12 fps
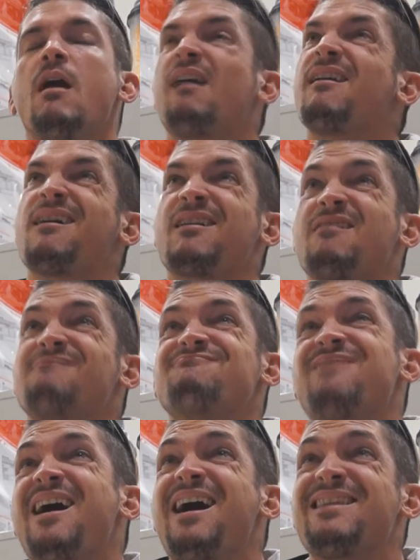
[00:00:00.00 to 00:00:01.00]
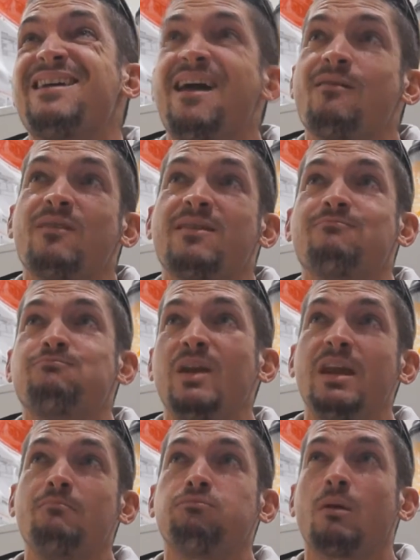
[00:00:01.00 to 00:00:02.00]
And I combine that with a
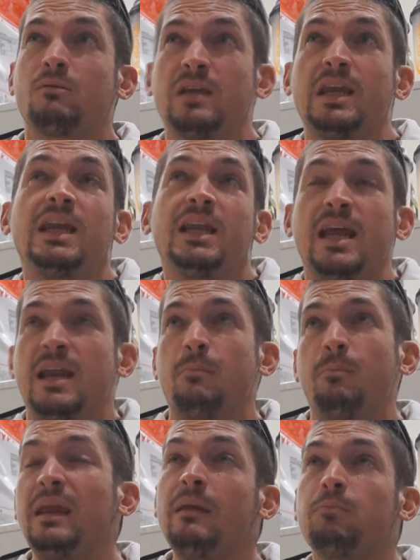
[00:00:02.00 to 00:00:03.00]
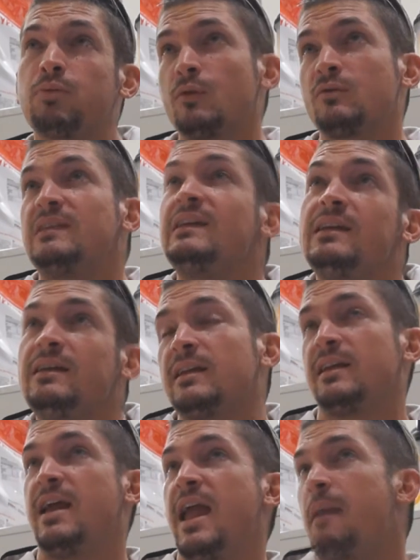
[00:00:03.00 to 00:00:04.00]
bean protein and a pea protein
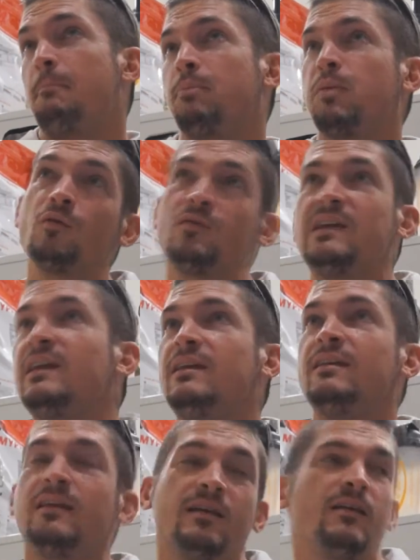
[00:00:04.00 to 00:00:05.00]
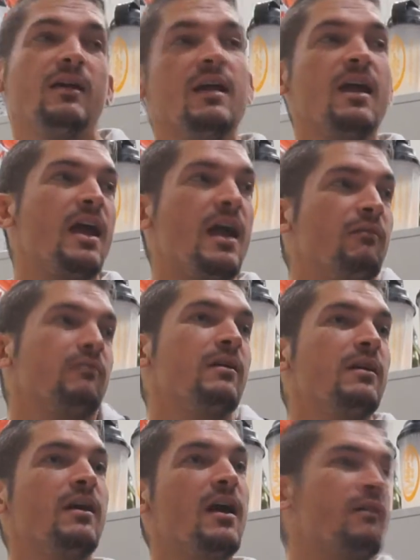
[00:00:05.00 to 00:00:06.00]
and a egg protein and
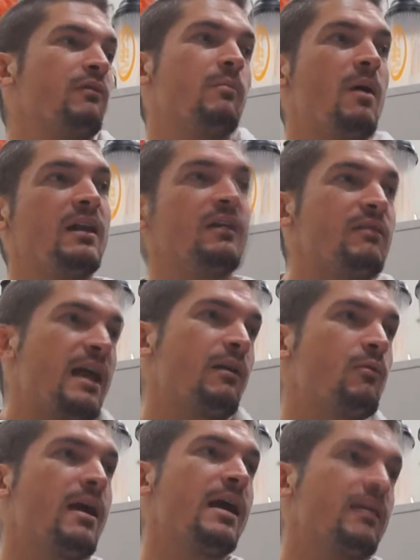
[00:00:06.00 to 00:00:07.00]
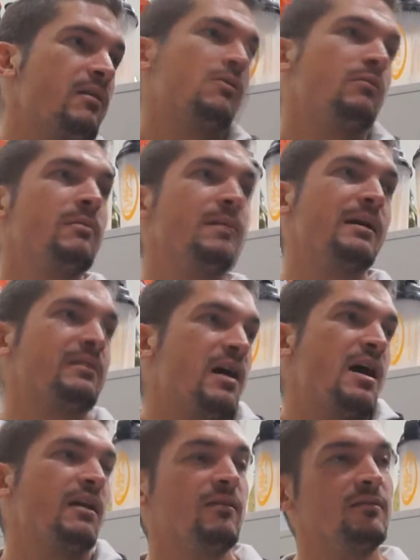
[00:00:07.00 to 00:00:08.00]
everybody clap crack on
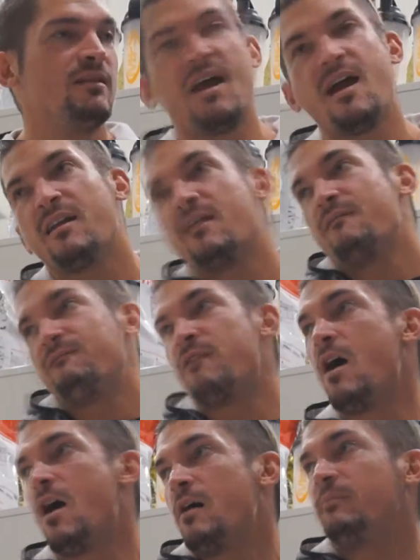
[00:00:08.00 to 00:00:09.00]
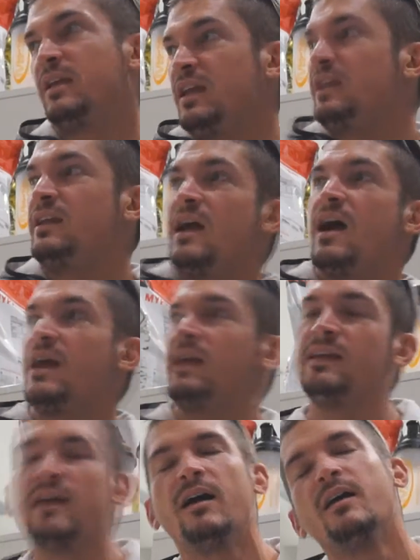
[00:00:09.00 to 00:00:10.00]
McDonald had a farm.
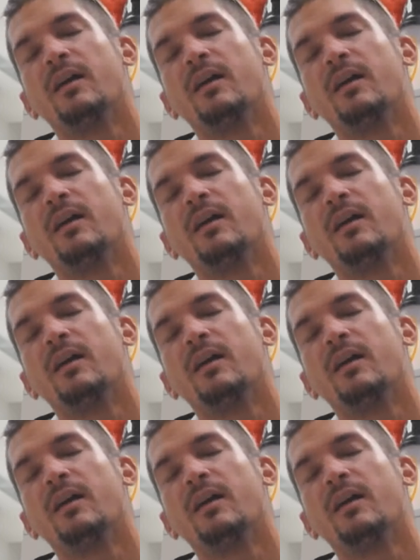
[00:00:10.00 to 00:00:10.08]
E-I-E.